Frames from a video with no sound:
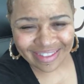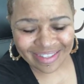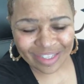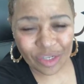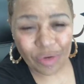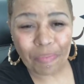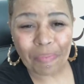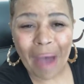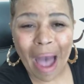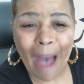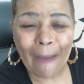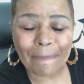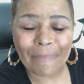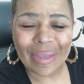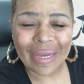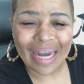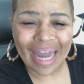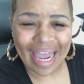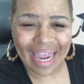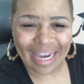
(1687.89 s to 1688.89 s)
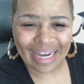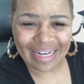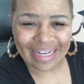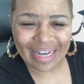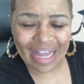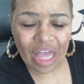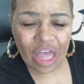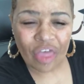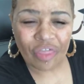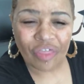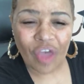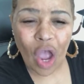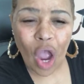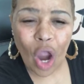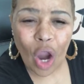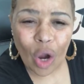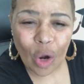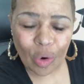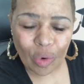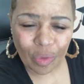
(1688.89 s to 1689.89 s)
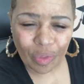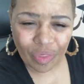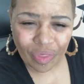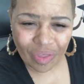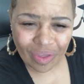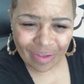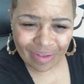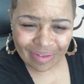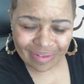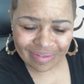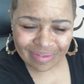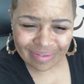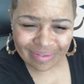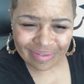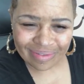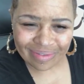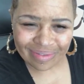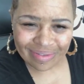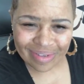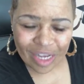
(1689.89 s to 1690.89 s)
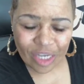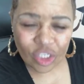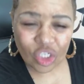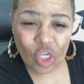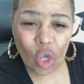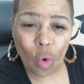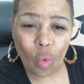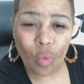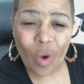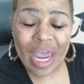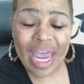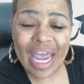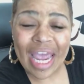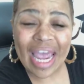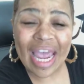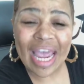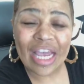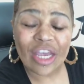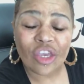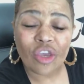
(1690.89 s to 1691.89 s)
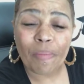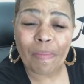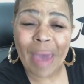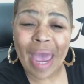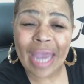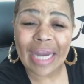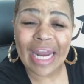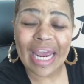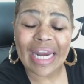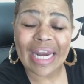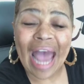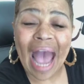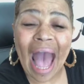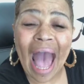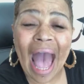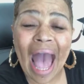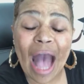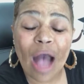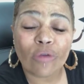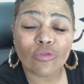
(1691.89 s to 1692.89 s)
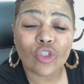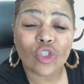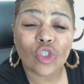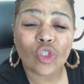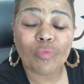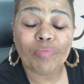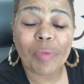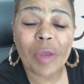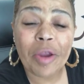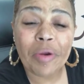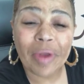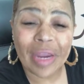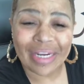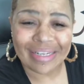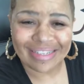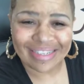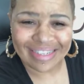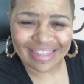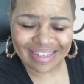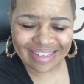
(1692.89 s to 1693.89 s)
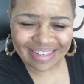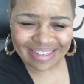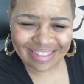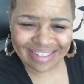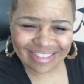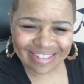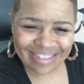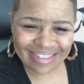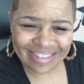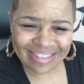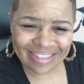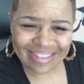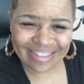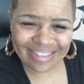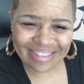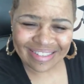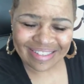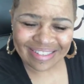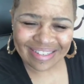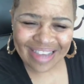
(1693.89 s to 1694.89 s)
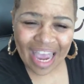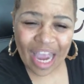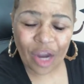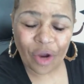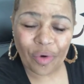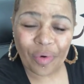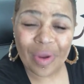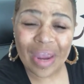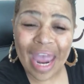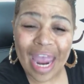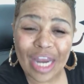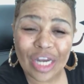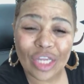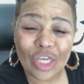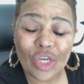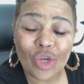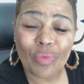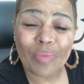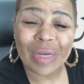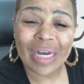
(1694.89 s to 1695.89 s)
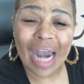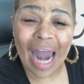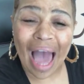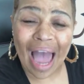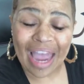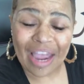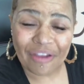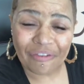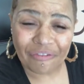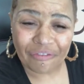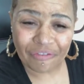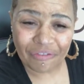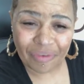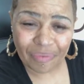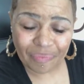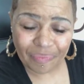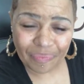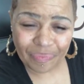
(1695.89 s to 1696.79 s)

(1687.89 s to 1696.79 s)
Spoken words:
to populate the earth. So we incubate and house spirit and create human life.